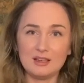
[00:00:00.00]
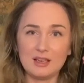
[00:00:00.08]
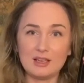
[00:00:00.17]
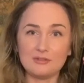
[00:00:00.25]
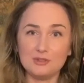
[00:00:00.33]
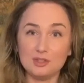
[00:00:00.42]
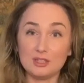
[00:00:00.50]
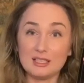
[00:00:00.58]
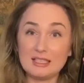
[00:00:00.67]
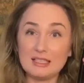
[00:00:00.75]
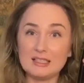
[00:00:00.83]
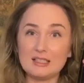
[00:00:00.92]
if your
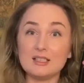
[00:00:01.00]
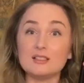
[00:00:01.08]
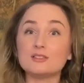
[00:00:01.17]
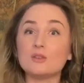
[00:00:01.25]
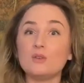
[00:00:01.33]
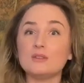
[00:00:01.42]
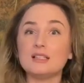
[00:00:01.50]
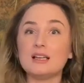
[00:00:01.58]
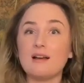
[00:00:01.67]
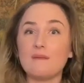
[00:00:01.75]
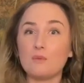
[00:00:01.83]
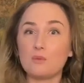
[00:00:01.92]
E is on the
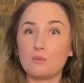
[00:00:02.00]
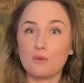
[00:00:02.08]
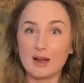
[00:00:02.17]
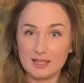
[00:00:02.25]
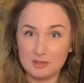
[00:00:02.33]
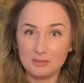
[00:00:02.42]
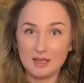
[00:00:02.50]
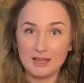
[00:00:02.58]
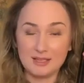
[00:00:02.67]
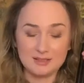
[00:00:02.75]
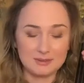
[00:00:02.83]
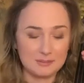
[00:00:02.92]
right
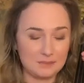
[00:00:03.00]
place.